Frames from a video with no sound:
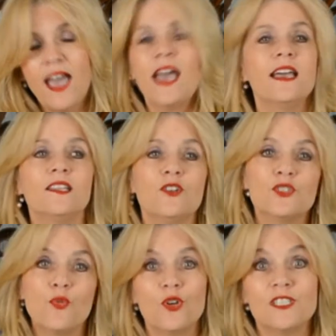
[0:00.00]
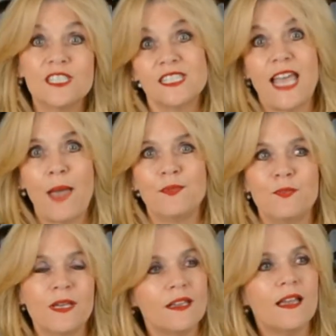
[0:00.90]
And those words
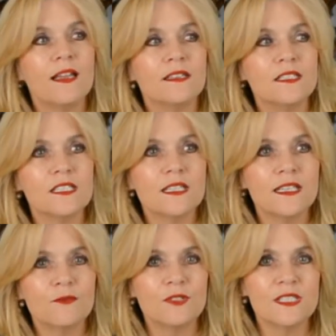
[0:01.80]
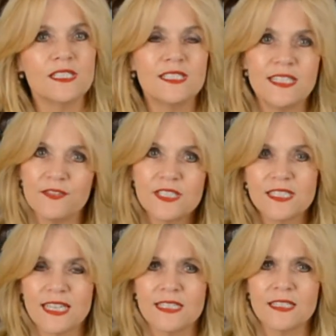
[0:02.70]
stabbed me, and it was
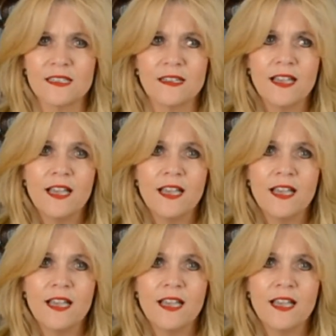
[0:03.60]
devastating.